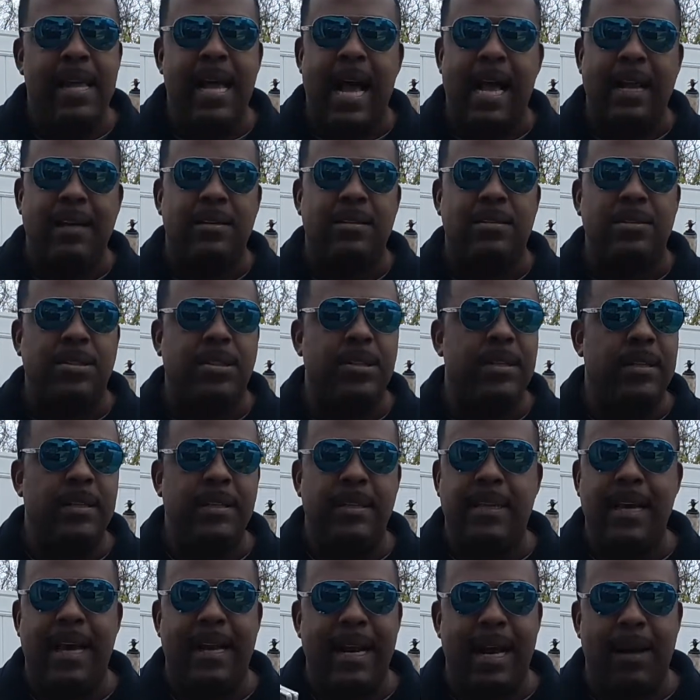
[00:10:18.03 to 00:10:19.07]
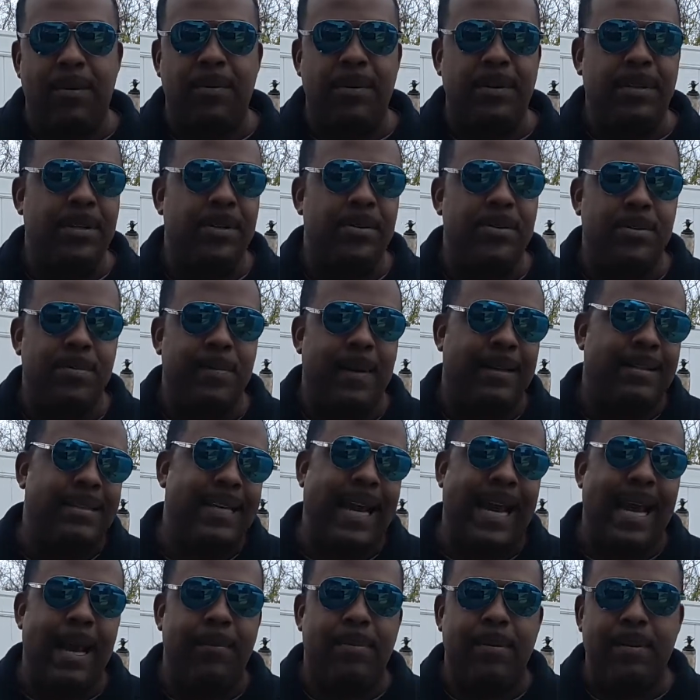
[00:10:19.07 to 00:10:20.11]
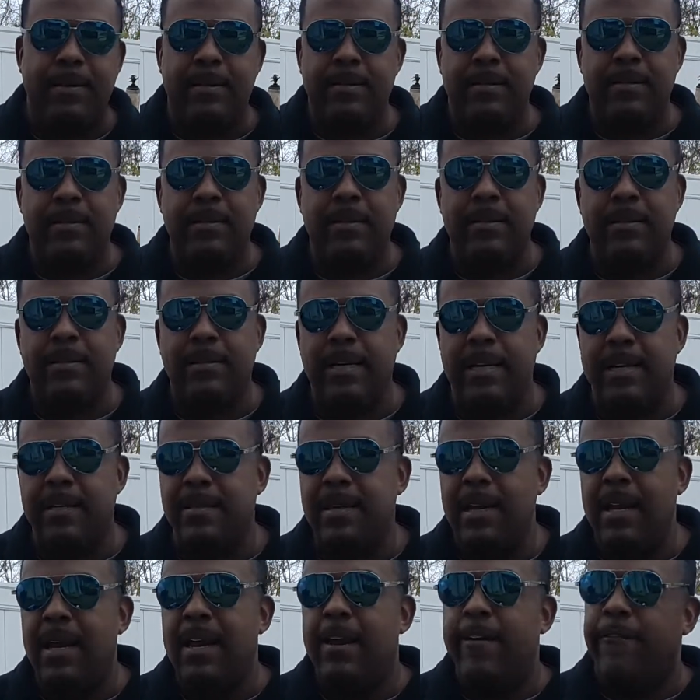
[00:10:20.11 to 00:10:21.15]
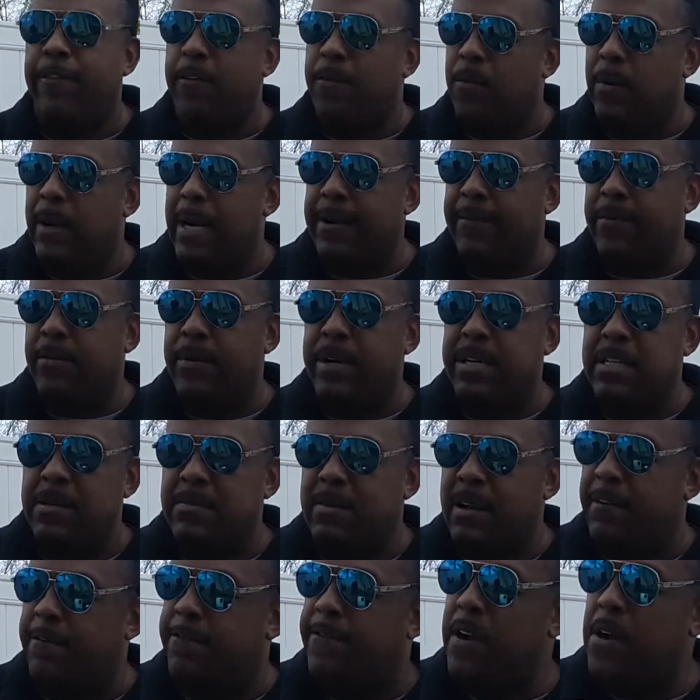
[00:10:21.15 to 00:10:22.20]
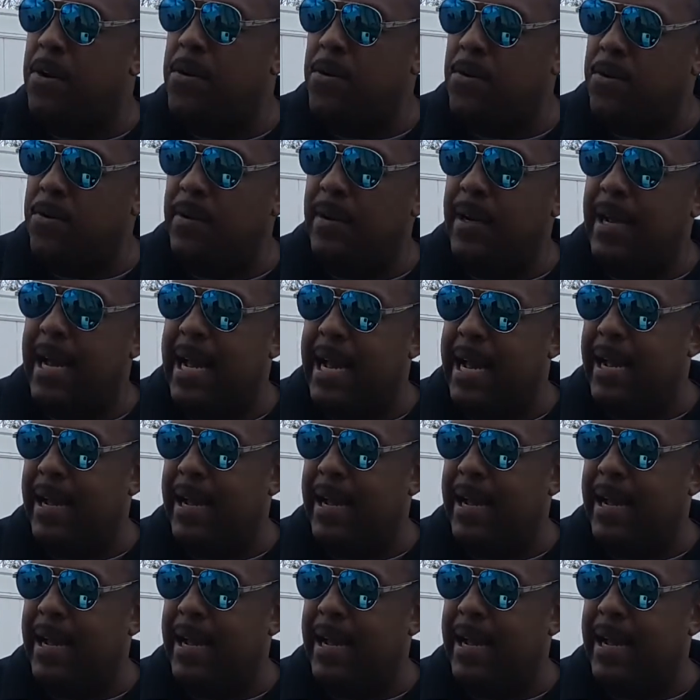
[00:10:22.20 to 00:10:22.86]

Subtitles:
I just thought I would use my tablet since, for whatever reason, my phone,